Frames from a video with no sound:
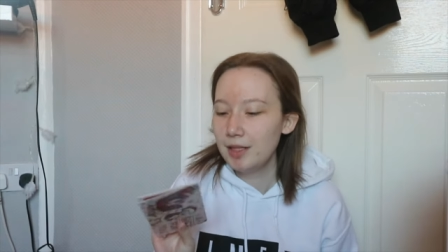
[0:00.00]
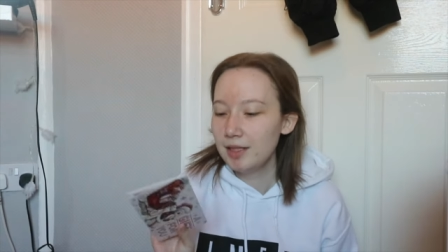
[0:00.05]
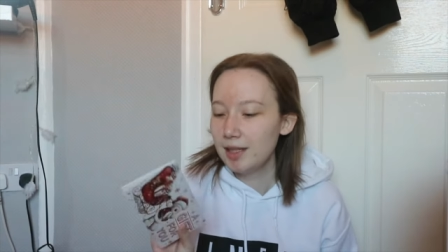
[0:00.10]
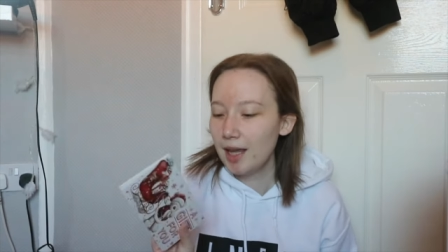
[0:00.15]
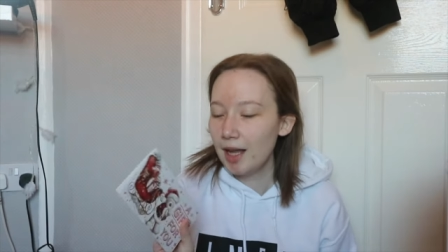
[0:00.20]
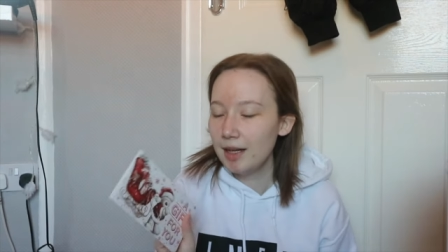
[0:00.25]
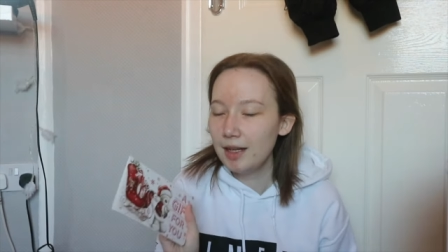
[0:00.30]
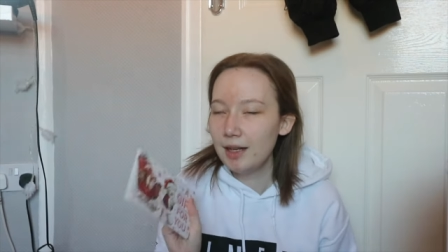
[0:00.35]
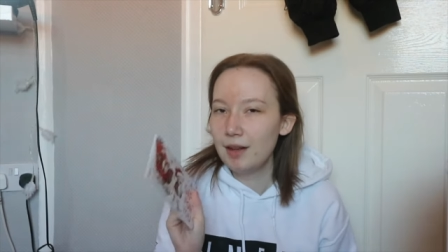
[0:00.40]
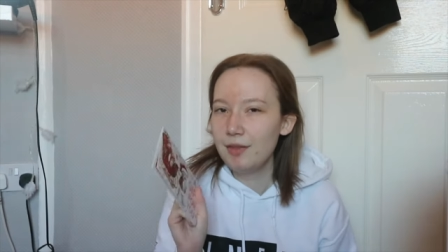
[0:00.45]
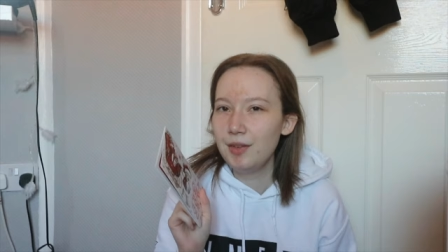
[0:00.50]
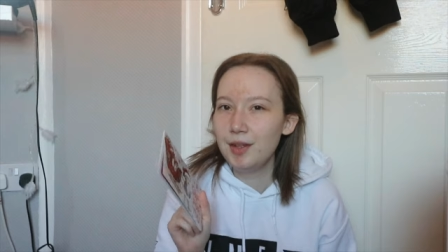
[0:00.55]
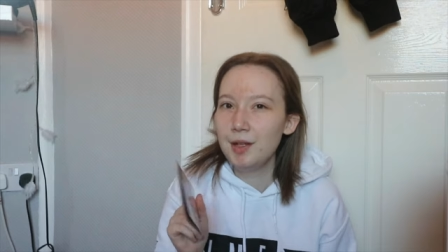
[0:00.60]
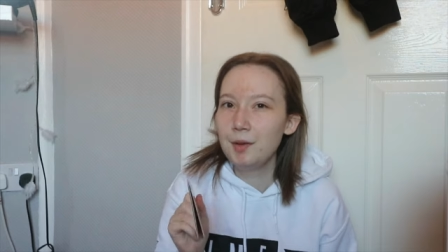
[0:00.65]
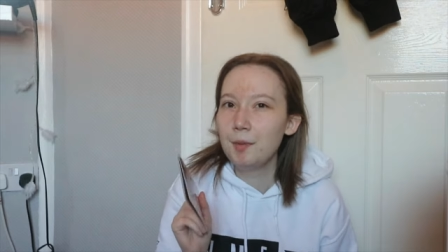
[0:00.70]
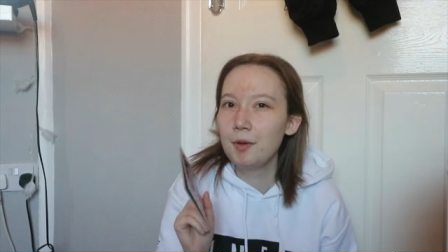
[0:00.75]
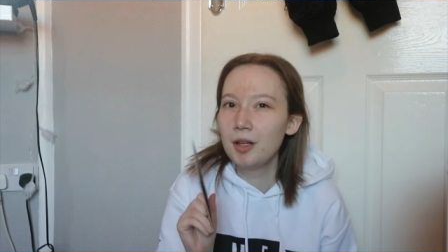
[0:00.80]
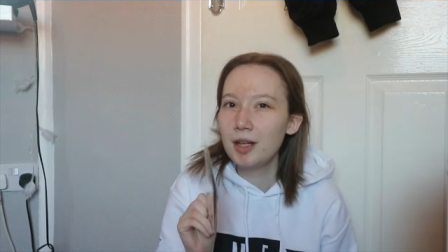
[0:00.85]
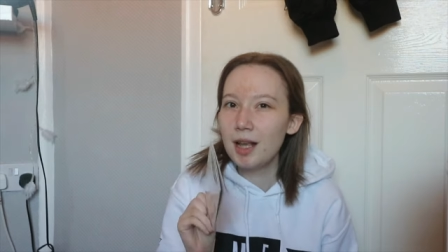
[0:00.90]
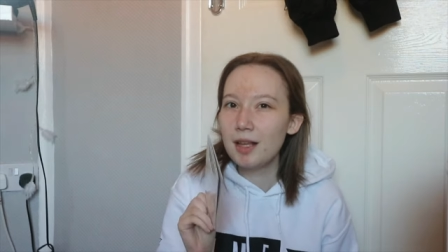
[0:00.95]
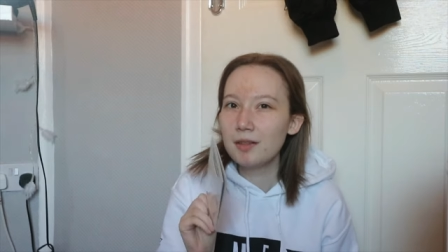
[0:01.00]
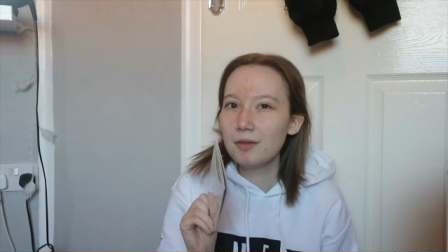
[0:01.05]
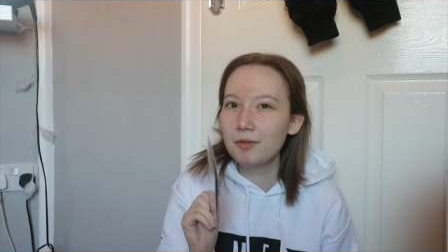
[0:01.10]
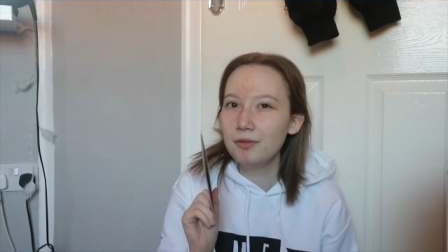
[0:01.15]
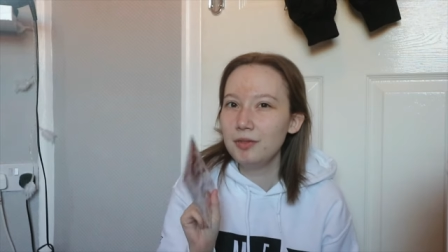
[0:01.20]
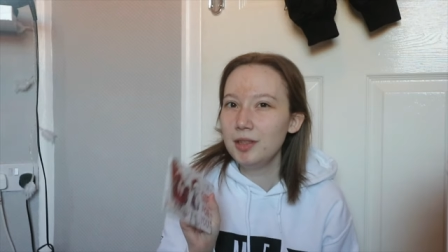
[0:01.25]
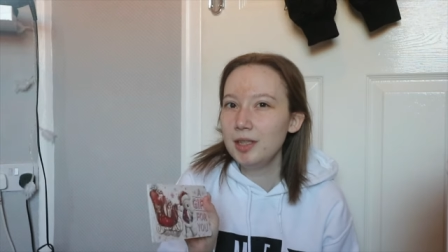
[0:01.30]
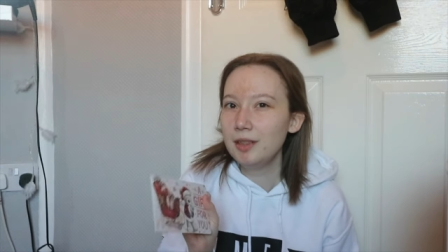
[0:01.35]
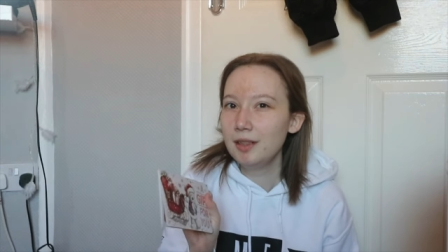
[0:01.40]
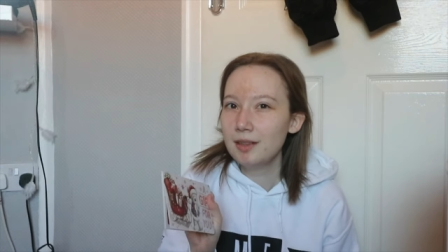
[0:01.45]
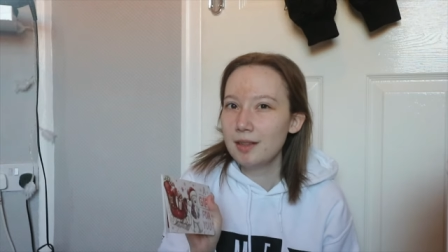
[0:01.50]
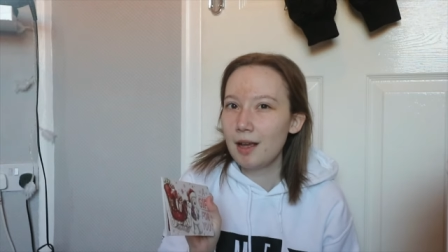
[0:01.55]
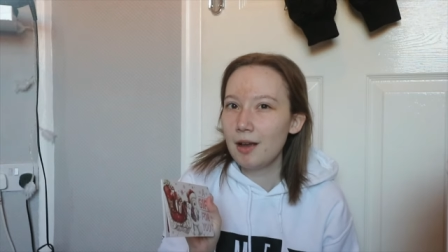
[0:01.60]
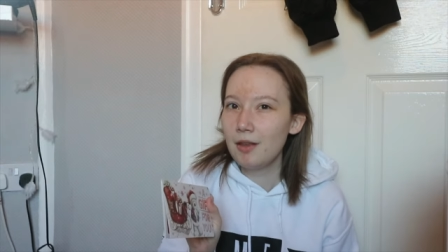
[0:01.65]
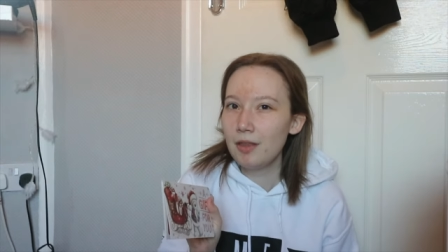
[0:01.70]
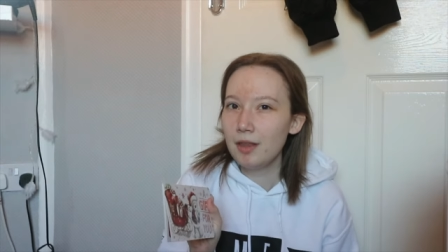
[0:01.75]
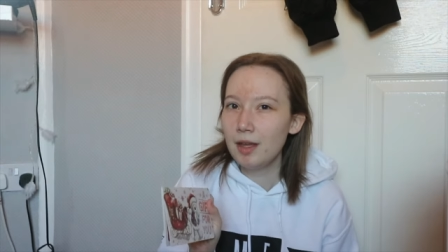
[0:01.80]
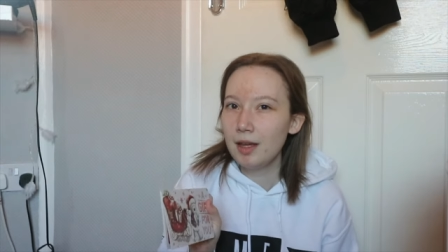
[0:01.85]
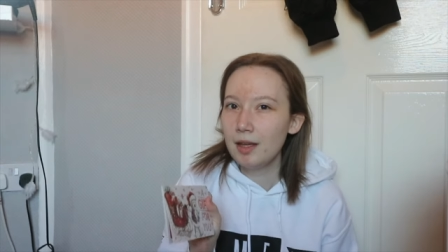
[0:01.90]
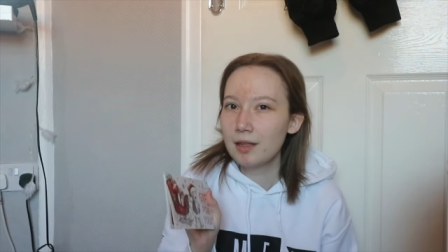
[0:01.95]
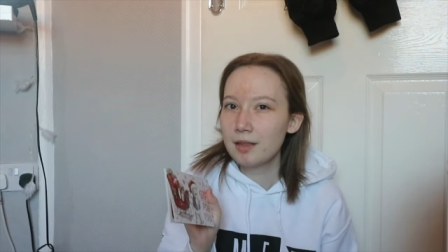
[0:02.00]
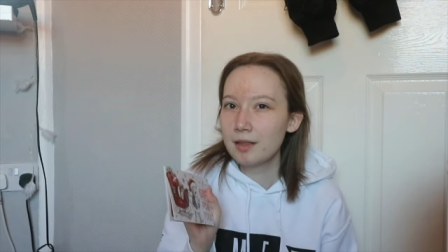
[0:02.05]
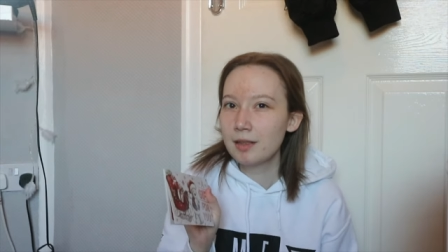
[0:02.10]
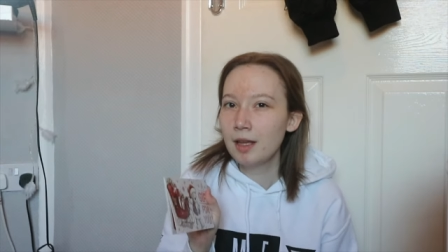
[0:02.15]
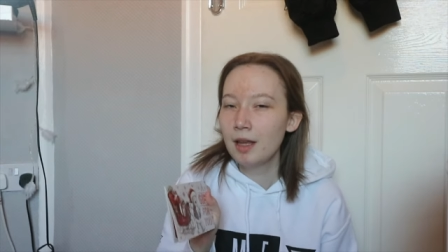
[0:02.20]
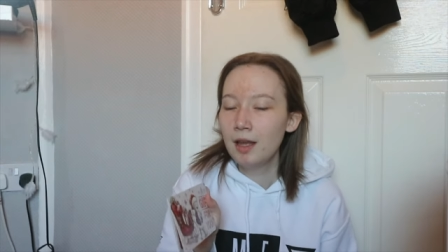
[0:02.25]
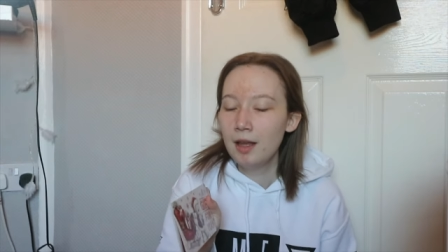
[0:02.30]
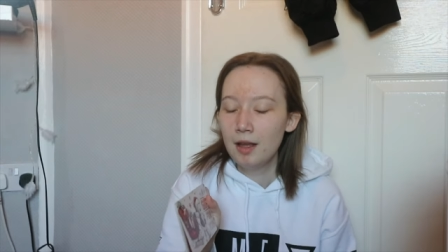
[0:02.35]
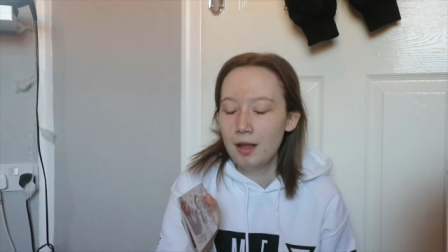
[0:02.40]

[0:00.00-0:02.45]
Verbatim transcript: decided I think I'm gonna get some feelers out of this.